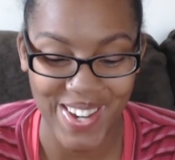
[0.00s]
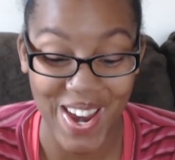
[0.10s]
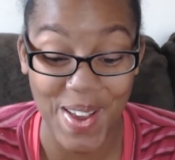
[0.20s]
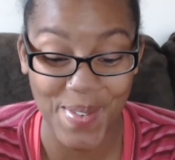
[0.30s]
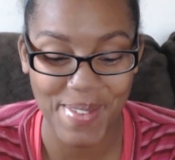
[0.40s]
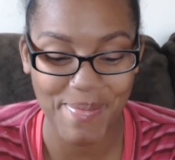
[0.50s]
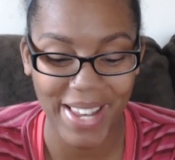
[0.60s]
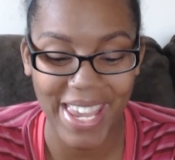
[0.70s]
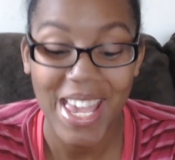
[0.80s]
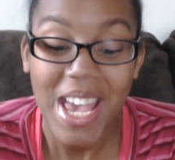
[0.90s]
I'm sorry, I
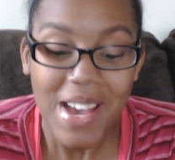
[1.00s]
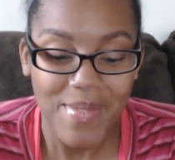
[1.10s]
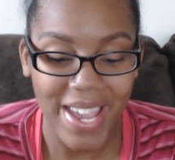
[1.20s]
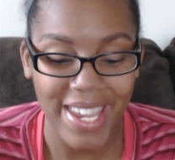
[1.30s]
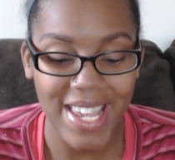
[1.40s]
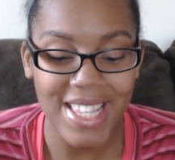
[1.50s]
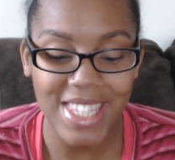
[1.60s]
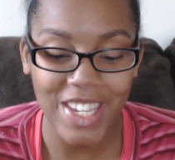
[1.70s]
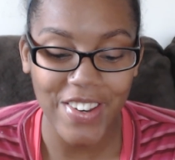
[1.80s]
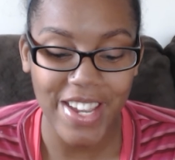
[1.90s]
went blank. My
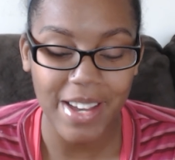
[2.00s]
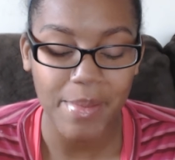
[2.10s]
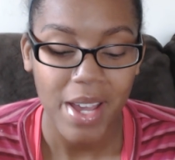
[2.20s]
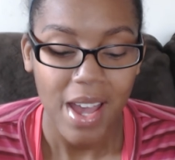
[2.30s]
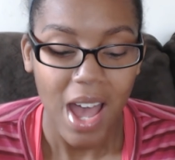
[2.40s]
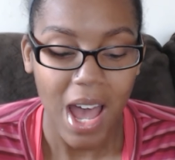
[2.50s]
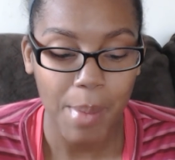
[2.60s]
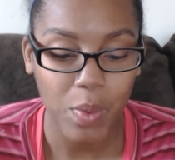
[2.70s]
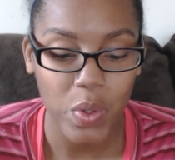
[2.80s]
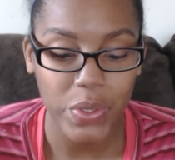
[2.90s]
Instagram,
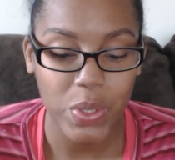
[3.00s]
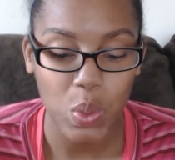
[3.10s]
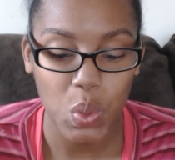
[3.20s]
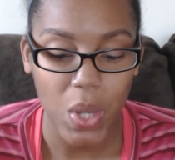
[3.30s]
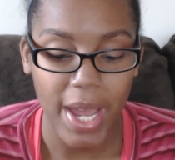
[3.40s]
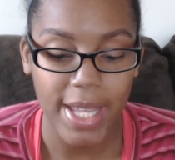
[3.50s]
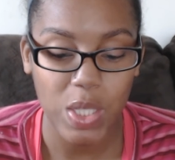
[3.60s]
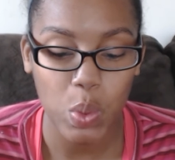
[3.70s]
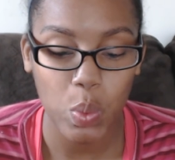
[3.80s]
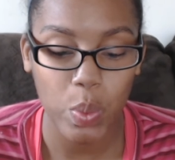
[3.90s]
I'm going to
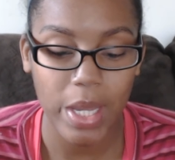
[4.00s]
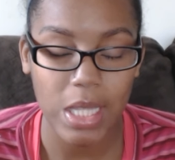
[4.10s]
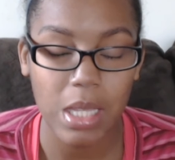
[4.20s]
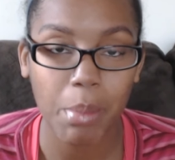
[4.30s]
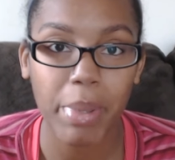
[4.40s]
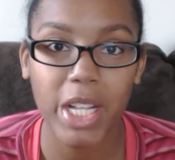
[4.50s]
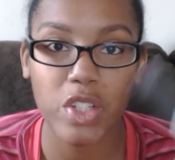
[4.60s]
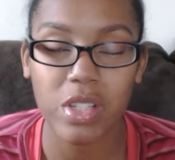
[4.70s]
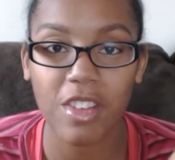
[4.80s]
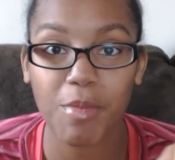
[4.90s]
try to get some
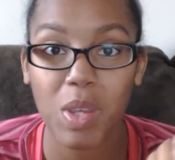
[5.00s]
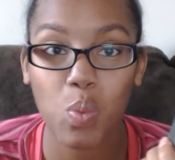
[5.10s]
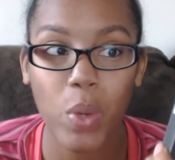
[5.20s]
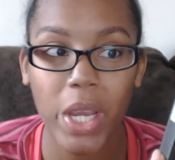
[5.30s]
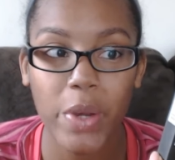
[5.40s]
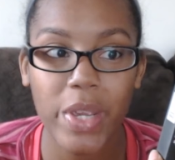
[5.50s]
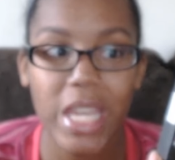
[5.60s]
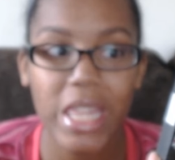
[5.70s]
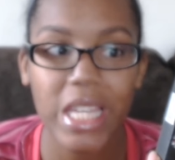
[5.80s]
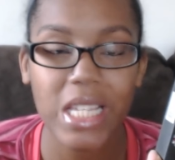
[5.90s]
pictures of me
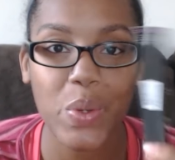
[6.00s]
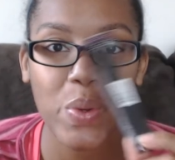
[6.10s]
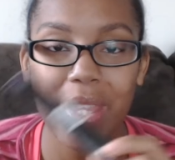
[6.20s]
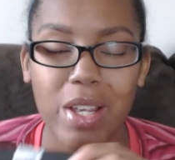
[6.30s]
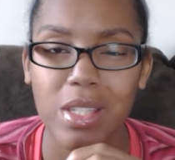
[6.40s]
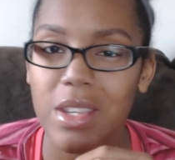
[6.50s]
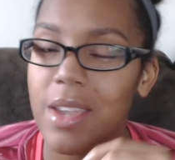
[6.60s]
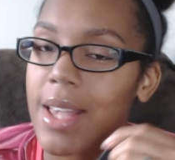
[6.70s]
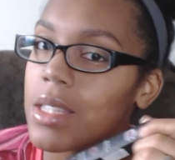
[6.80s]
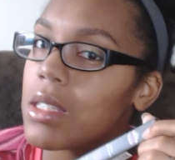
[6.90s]
wearing this on there so
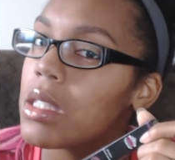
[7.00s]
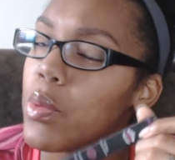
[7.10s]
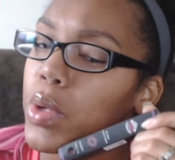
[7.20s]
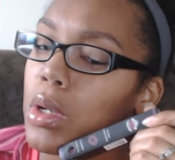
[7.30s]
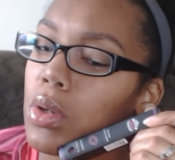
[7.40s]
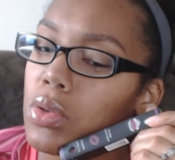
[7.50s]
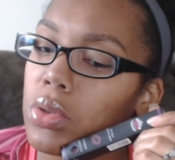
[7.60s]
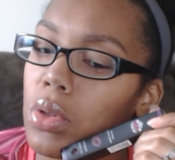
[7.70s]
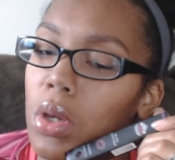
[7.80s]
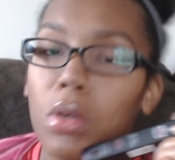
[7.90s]
you guys can see what it
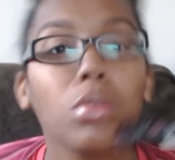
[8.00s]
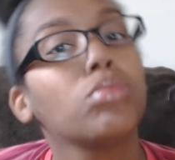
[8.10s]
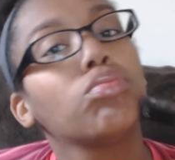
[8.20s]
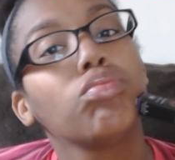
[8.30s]
looks like